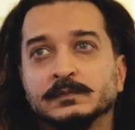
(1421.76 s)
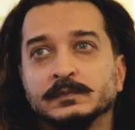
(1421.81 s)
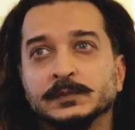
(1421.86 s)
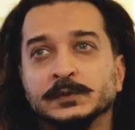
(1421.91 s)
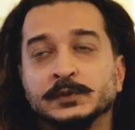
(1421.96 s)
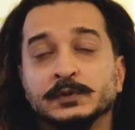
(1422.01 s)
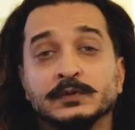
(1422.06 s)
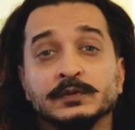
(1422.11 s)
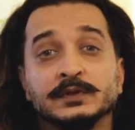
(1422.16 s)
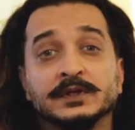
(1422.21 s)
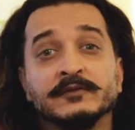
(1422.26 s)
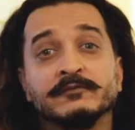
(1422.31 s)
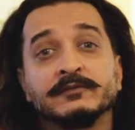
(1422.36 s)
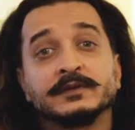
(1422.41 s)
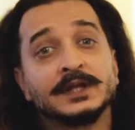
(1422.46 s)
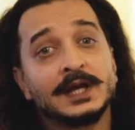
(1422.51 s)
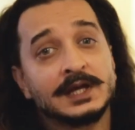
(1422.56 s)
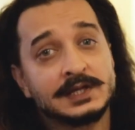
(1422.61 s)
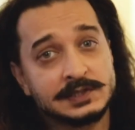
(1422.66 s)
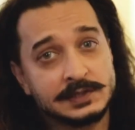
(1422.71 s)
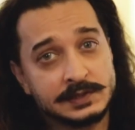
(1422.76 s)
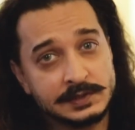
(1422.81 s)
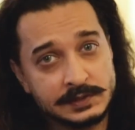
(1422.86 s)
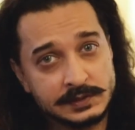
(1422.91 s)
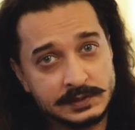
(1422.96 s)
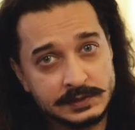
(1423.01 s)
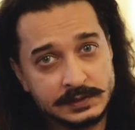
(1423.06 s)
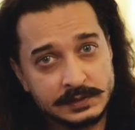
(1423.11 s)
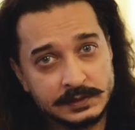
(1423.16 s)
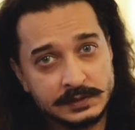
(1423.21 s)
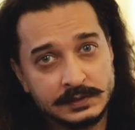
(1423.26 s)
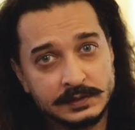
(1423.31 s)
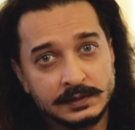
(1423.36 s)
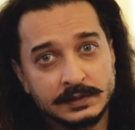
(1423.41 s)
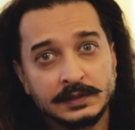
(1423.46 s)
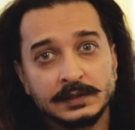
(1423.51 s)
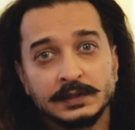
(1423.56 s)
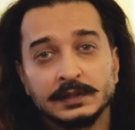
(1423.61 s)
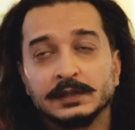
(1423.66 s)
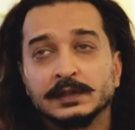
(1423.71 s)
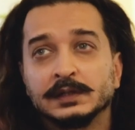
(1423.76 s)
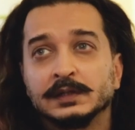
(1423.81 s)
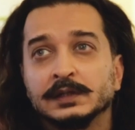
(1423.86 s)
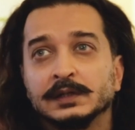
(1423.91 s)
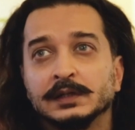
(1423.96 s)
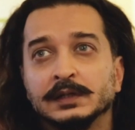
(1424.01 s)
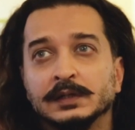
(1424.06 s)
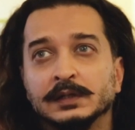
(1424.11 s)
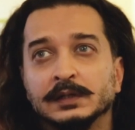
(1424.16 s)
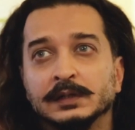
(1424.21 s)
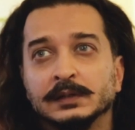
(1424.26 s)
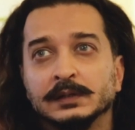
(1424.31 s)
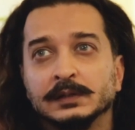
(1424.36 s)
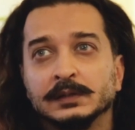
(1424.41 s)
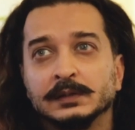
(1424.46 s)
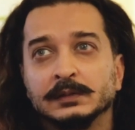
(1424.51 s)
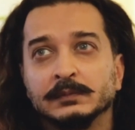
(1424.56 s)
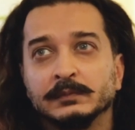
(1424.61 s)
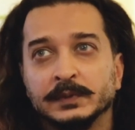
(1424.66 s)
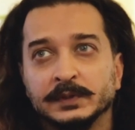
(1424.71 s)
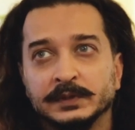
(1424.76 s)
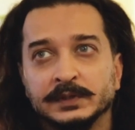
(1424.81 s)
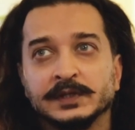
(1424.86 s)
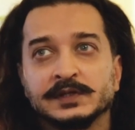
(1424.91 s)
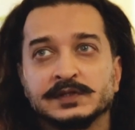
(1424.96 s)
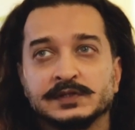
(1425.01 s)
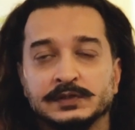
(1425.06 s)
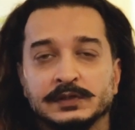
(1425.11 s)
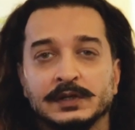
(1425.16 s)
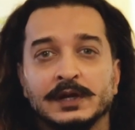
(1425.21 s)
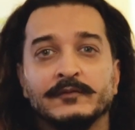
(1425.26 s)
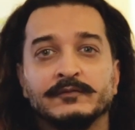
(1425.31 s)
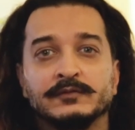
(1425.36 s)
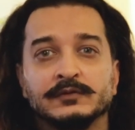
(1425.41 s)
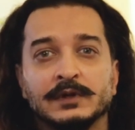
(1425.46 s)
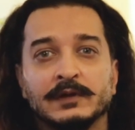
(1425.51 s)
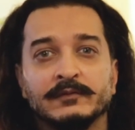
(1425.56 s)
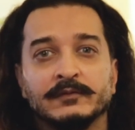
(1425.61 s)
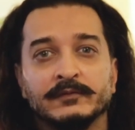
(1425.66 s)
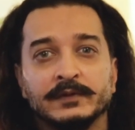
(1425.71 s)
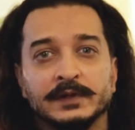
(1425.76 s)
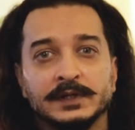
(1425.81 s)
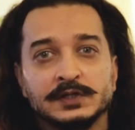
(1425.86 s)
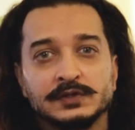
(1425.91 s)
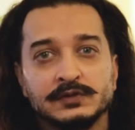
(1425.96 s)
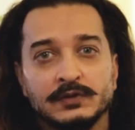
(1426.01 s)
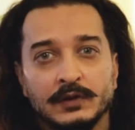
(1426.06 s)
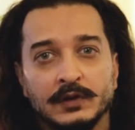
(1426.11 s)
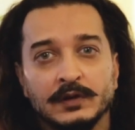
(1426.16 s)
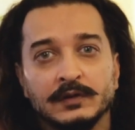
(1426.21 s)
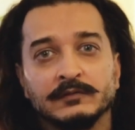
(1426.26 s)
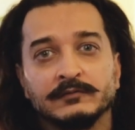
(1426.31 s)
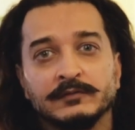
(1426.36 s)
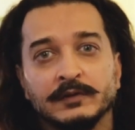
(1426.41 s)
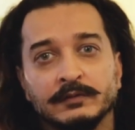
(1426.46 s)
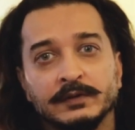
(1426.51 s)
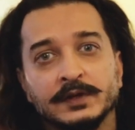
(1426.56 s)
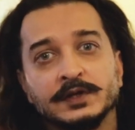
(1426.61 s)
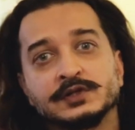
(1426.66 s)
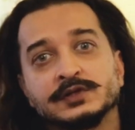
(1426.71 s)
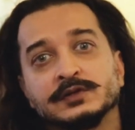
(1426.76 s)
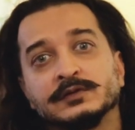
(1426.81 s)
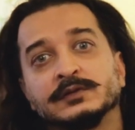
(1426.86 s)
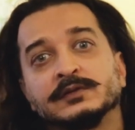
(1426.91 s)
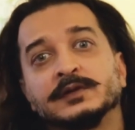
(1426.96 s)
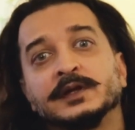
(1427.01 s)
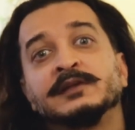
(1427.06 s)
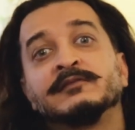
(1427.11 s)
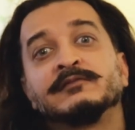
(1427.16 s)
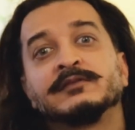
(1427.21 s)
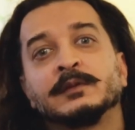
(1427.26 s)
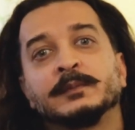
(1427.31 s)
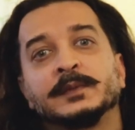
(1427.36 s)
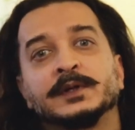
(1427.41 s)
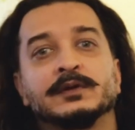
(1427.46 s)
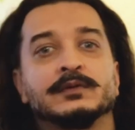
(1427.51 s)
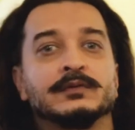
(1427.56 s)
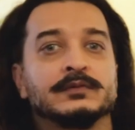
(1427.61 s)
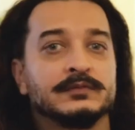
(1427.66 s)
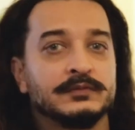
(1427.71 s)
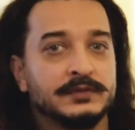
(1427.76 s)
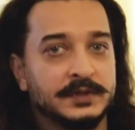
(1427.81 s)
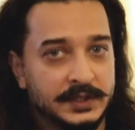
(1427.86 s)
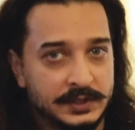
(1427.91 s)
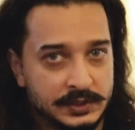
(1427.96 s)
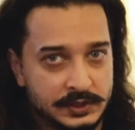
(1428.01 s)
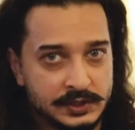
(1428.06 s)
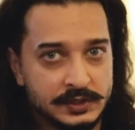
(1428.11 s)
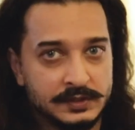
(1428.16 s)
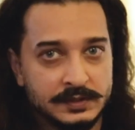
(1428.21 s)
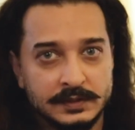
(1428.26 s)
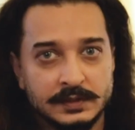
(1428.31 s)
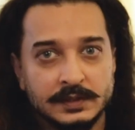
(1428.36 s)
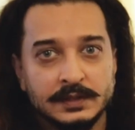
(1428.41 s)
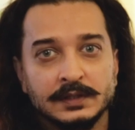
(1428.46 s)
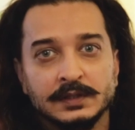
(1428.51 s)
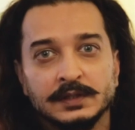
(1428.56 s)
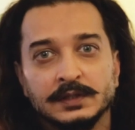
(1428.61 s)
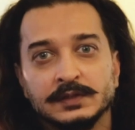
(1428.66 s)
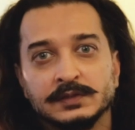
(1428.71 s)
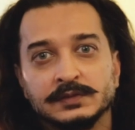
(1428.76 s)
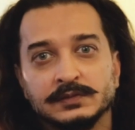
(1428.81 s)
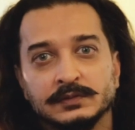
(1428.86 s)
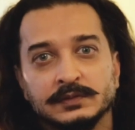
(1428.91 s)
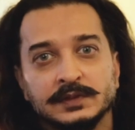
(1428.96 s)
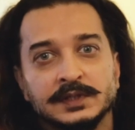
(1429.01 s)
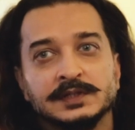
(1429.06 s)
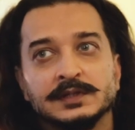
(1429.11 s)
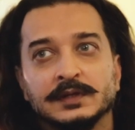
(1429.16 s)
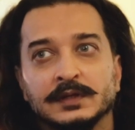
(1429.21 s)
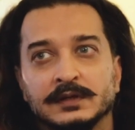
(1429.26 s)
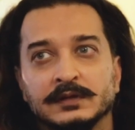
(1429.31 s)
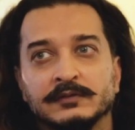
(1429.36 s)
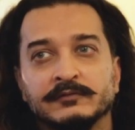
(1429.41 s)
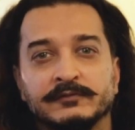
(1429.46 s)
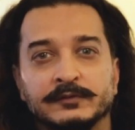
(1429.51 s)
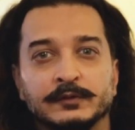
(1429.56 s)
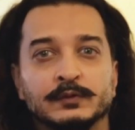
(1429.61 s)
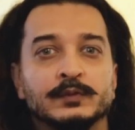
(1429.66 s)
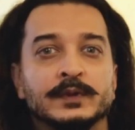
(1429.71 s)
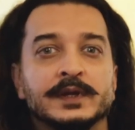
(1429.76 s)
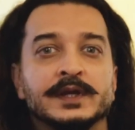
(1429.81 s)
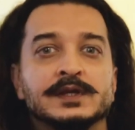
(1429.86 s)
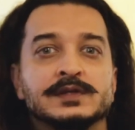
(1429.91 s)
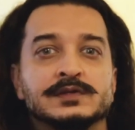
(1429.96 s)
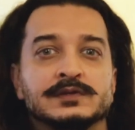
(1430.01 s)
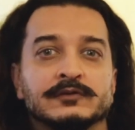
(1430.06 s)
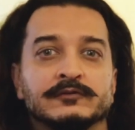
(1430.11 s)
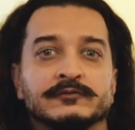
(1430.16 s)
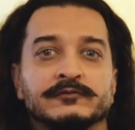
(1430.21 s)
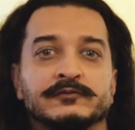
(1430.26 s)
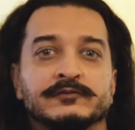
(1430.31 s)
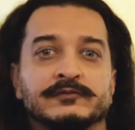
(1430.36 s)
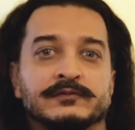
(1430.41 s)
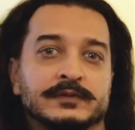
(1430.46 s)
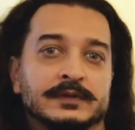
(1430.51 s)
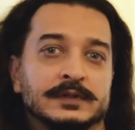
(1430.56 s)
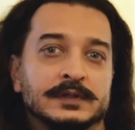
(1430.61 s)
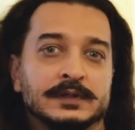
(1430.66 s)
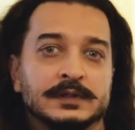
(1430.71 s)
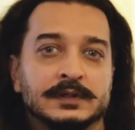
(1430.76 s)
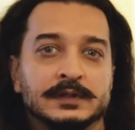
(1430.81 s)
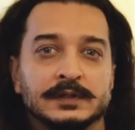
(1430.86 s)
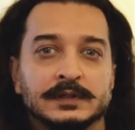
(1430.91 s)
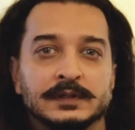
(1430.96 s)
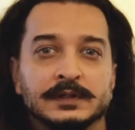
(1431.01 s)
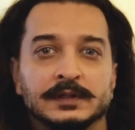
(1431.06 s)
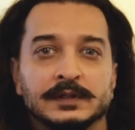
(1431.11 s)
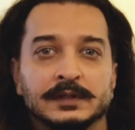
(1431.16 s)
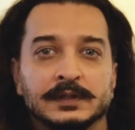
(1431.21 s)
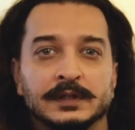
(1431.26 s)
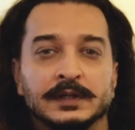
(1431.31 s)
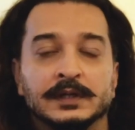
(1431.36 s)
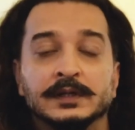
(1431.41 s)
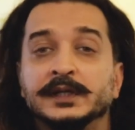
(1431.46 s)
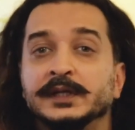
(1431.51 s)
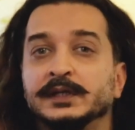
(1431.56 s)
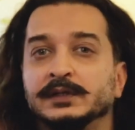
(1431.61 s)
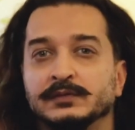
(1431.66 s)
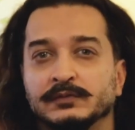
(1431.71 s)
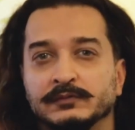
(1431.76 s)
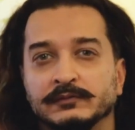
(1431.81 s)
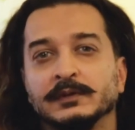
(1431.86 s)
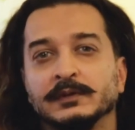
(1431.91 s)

You could give classes. But yes, you have to have a very strong foundation in flamenco to teach. So these are a few ways of earning through